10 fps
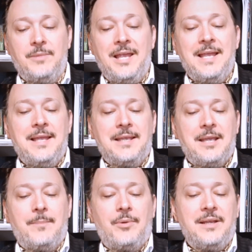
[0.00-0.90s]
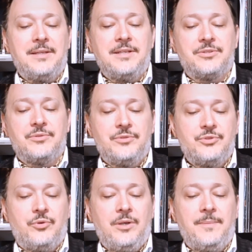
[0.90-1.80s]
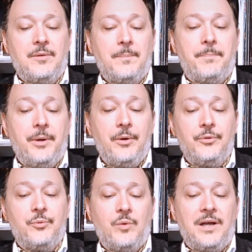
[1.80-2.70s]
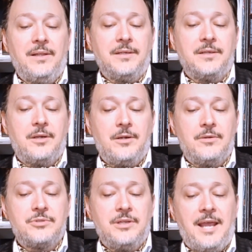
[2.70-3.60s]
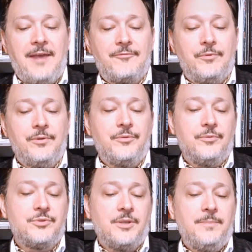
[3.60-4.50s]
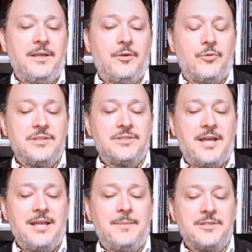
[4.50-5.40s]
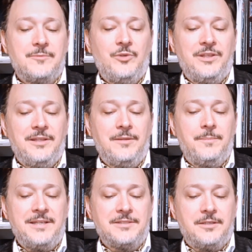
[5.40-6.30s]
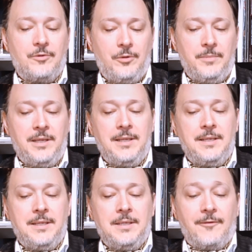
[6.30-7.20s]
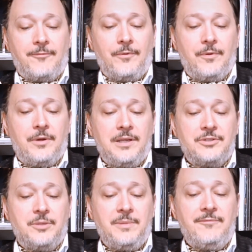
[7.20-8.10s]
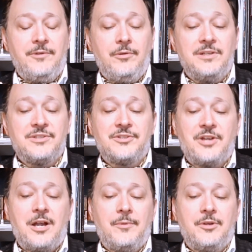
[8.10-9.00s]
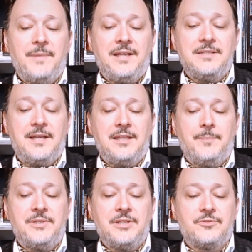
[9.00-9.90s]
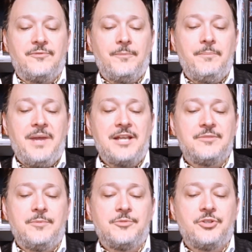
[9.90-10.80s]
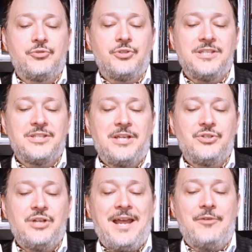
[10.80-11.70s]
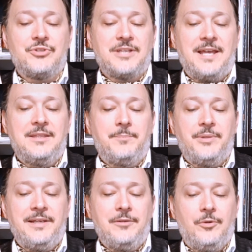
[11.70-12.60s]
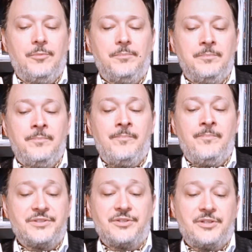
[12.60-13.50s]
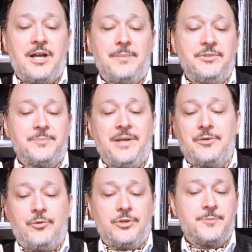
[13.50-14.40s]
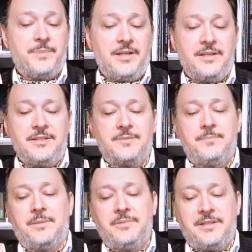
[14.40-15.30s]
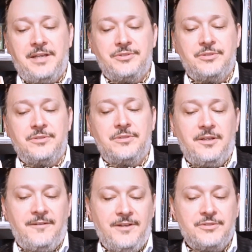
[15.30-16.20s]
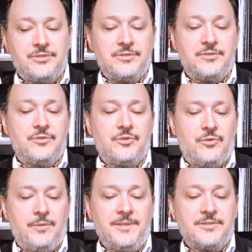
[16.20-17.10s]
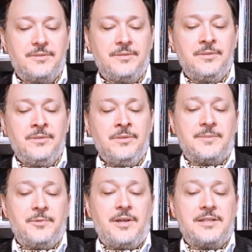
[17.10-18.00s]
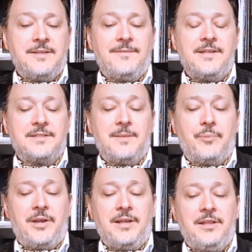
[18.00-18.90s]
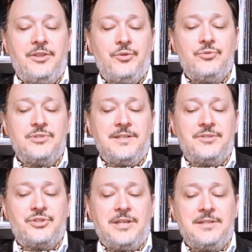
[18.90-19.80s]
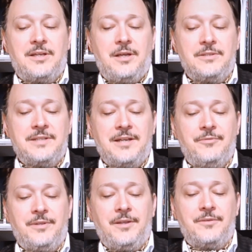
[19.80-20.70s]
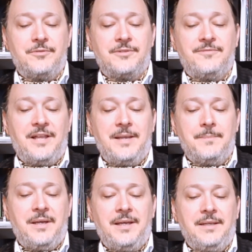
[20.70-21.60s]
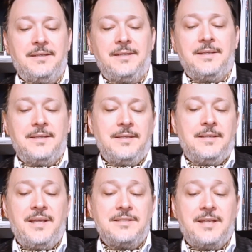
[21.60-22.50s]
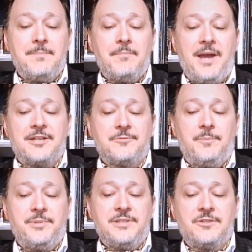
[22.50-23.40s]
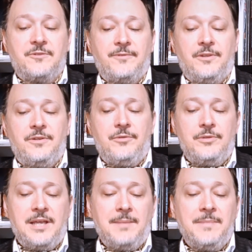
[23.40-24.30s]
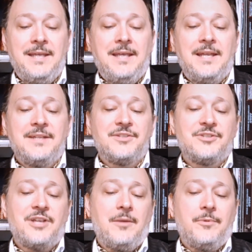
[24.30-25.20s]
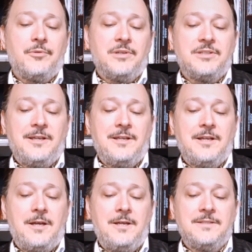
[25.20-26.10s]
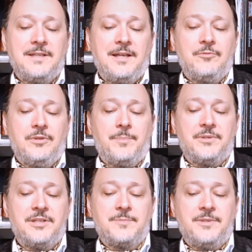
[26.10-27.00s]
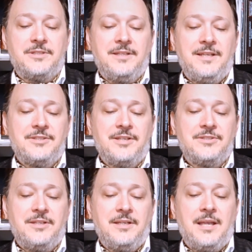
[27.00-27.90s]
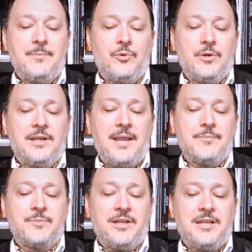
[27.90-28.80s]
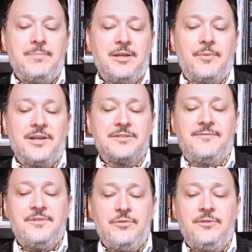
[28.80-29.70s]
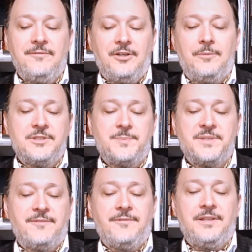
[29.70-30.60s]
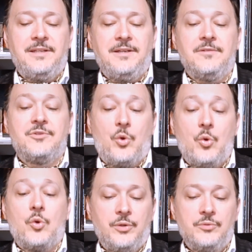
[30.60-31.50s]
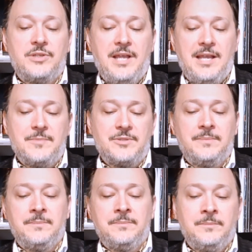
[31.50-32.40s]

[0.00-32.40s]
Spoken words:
the group, can bring additional enjoyment both while it occurs and afterward through some increased dynamism within the basic group. Therefore, it should be viewed as desirable to maintain the potential for maximum socialization outside the play group. This is accomplished by correspondence, publications, conventions, tournaments, and similar activities that bring enthusiasts into contact with others of like mind. To maintain maximum potential for the new game, it is desirable to retain contact with the participants in the existing game or games by keeping abreast of new developments specifically geared toward those games.